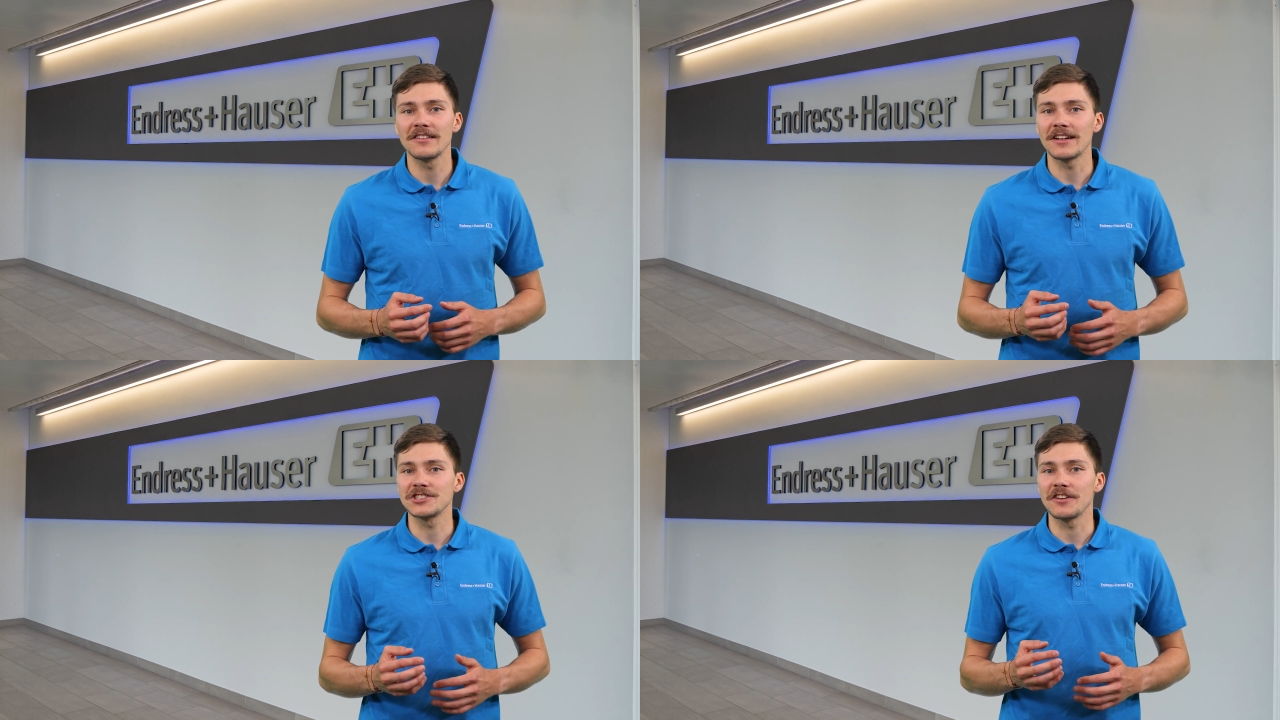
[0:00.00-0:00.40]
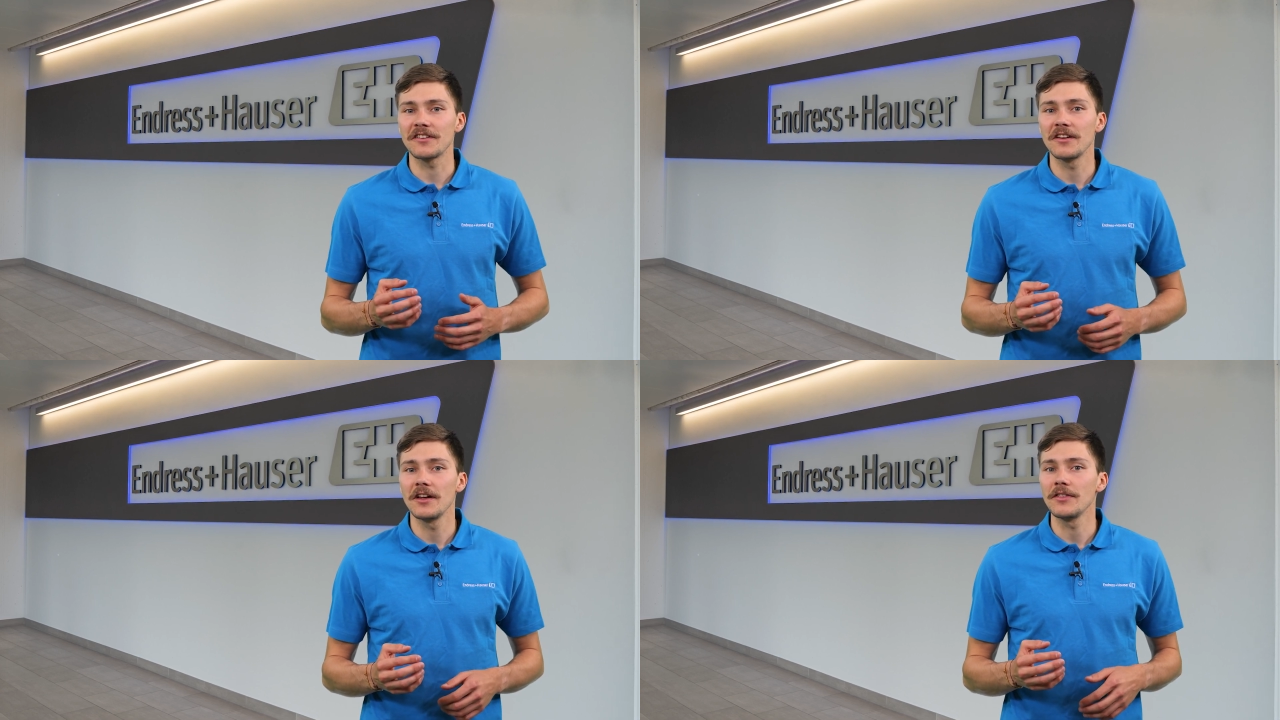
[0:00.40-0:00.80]
such
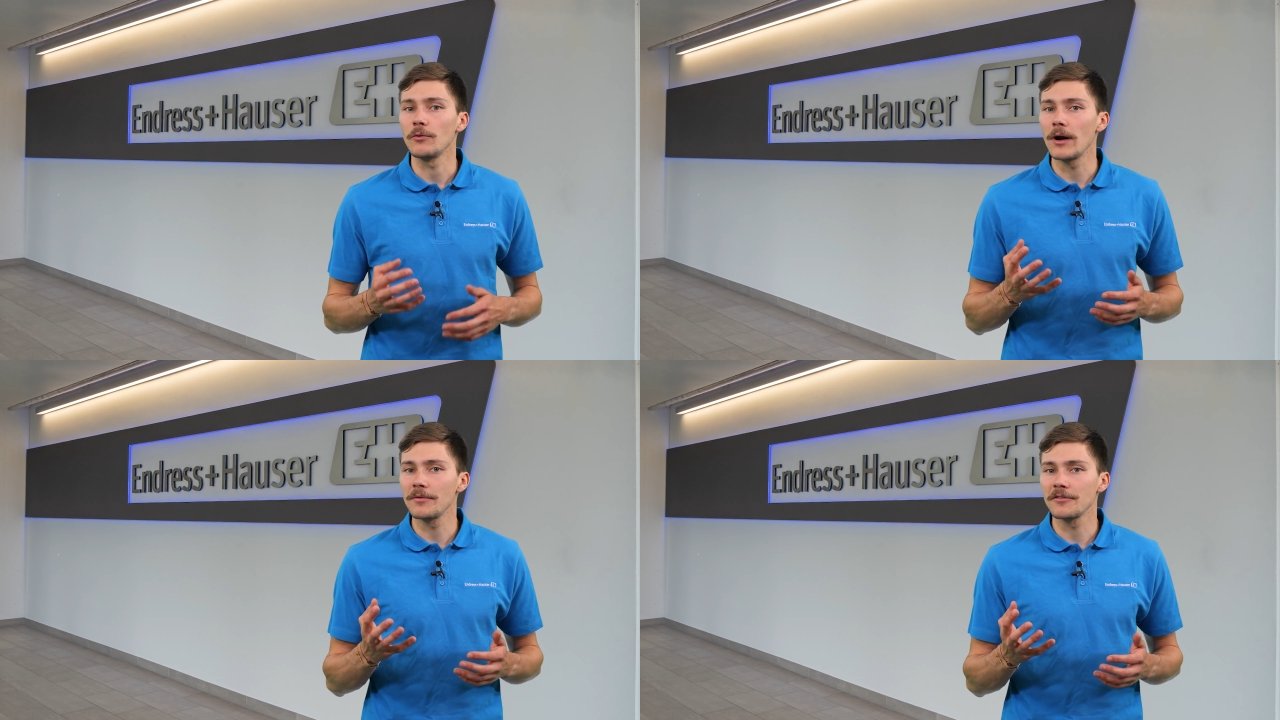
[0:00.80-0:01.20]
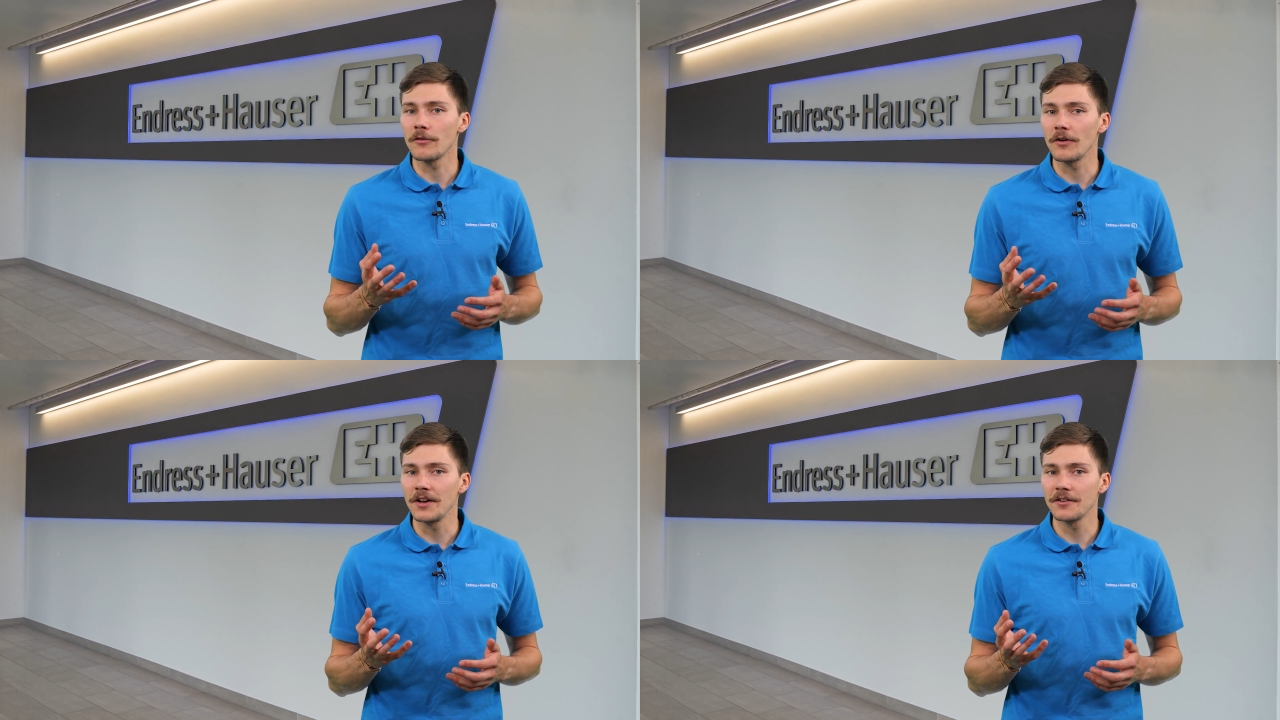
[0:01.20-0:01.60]
as the web
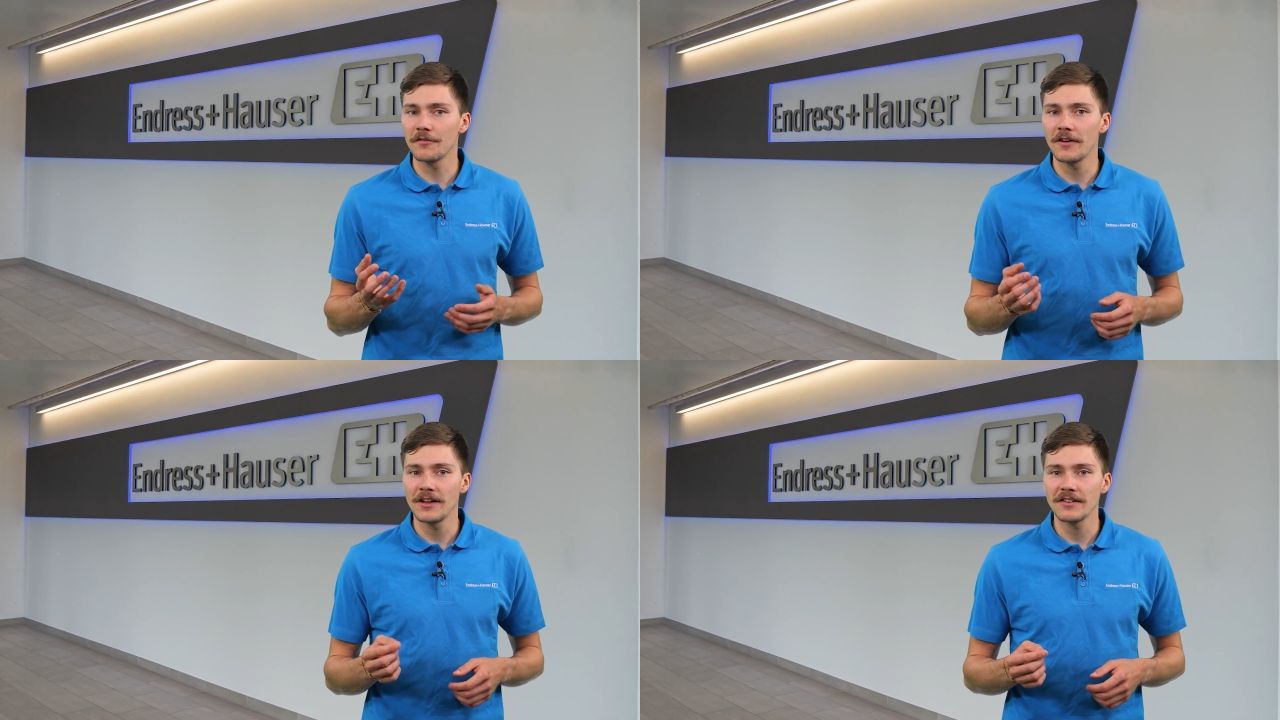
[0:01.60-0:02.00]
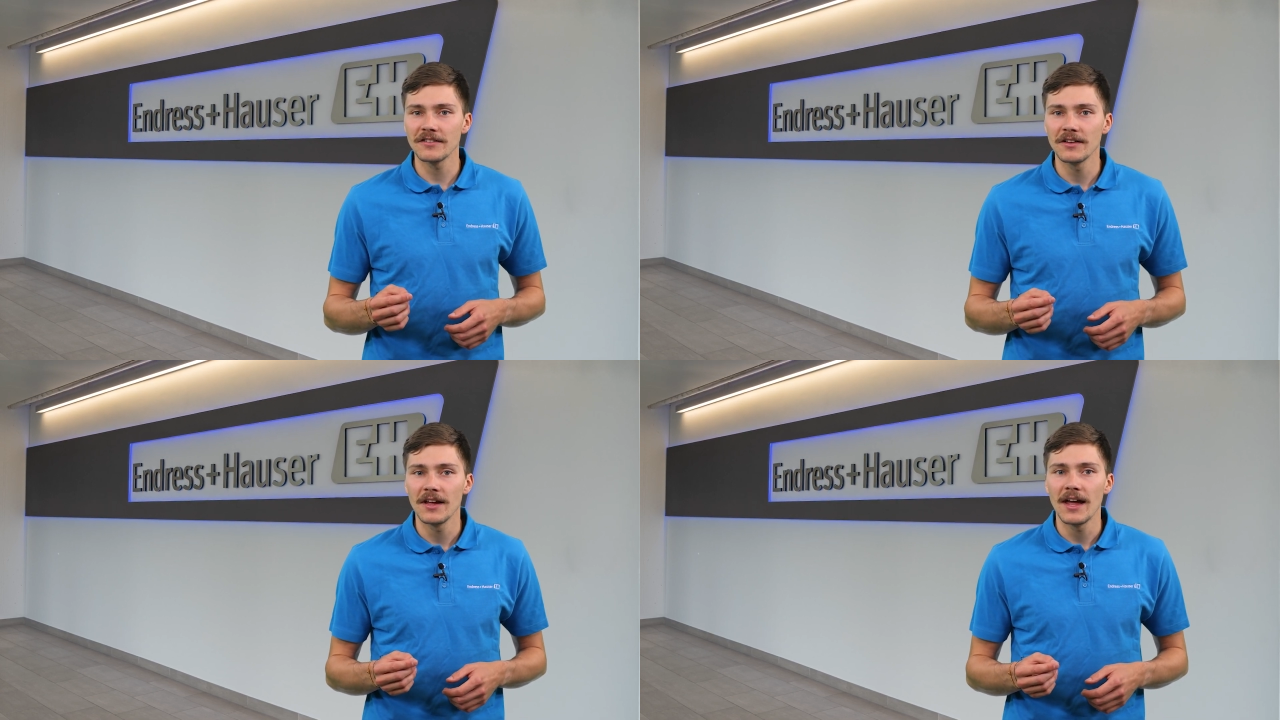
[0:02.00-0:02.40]
server
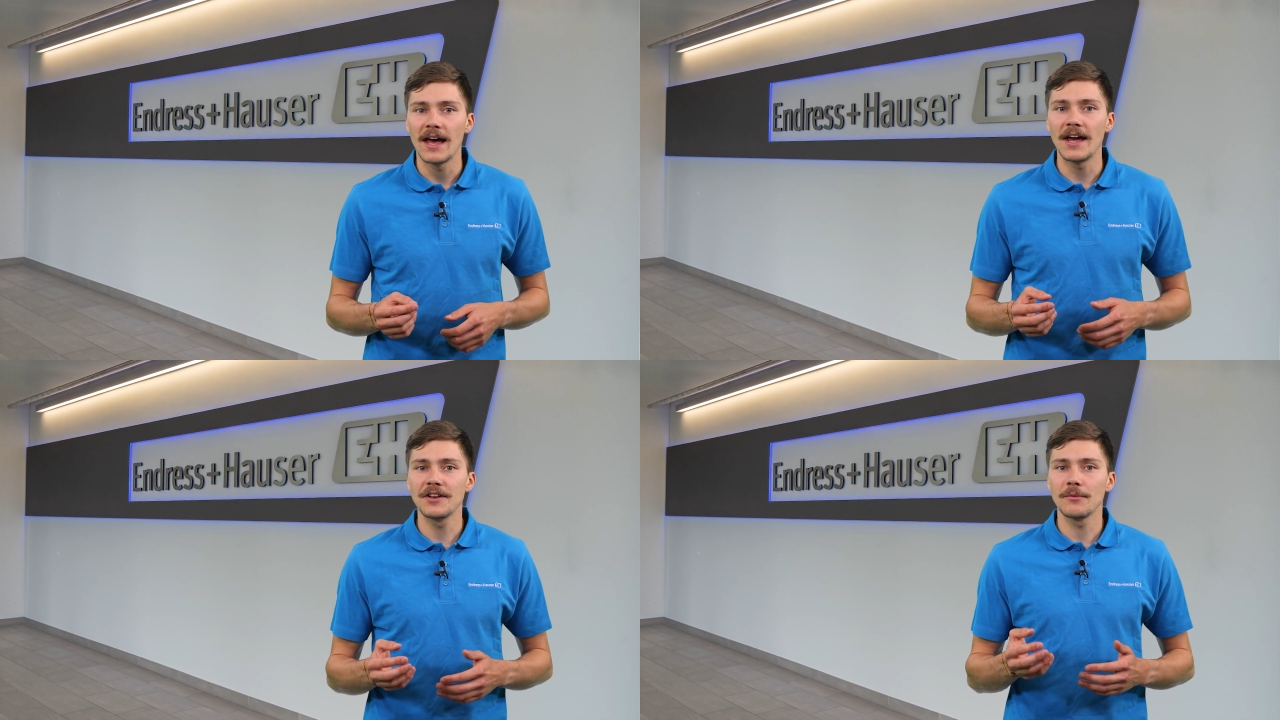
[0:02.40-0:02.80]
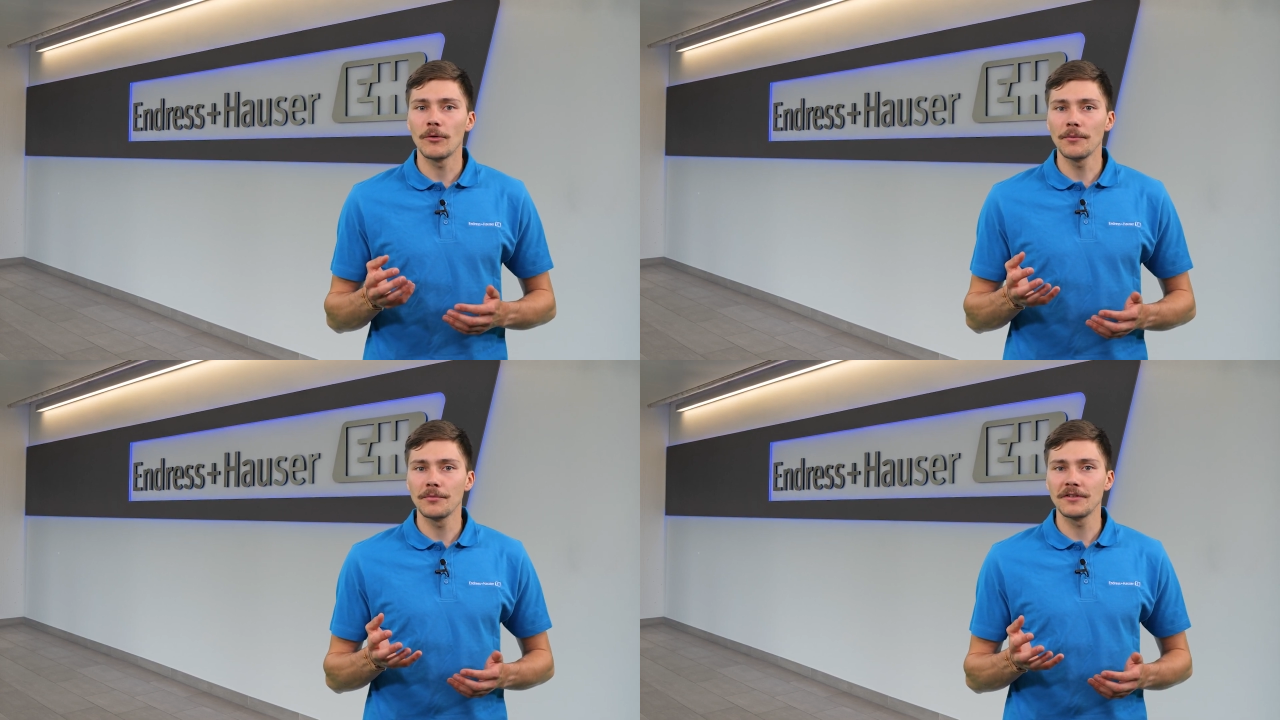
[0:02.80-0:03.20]
interface and the
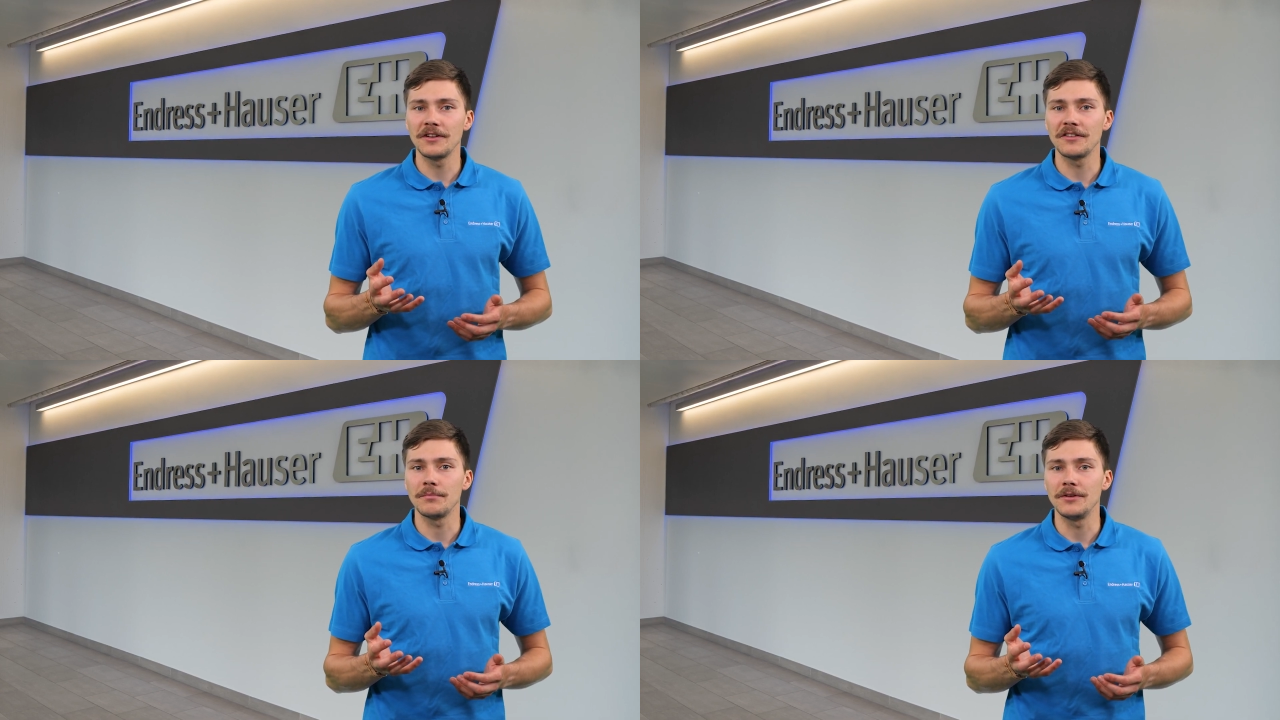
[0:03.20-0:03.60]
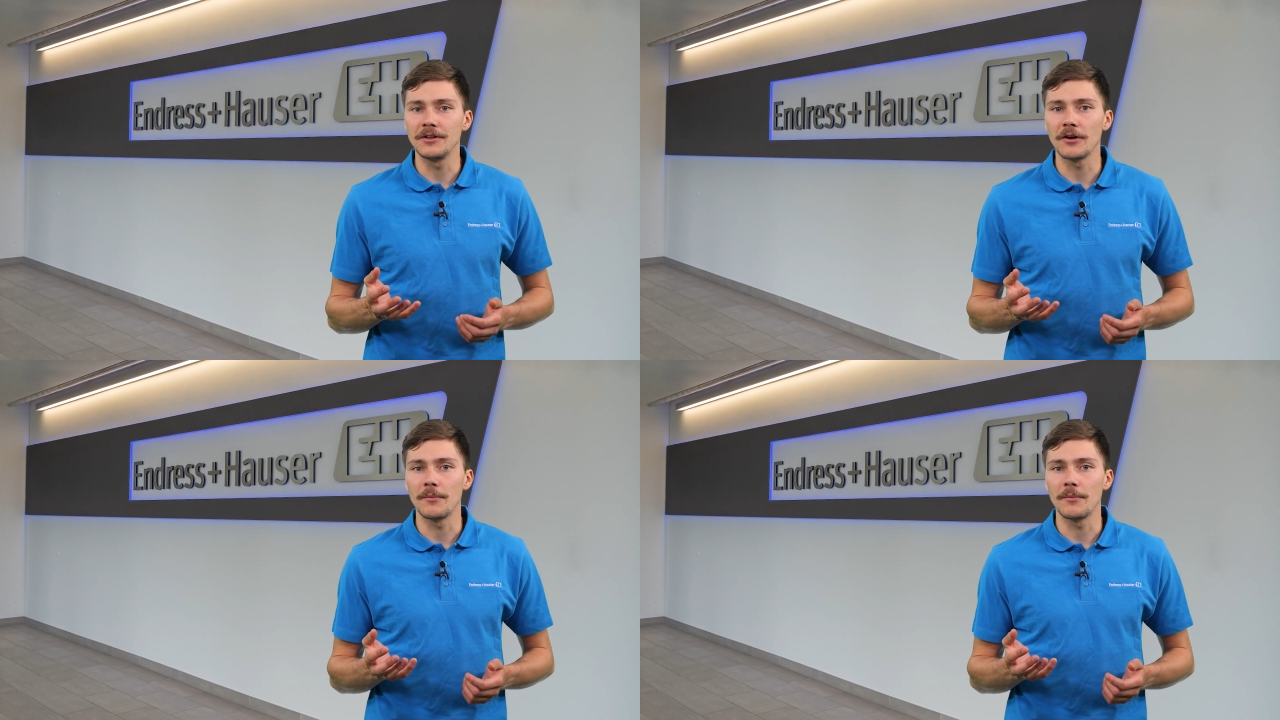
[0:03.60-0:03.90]
Modbus TCP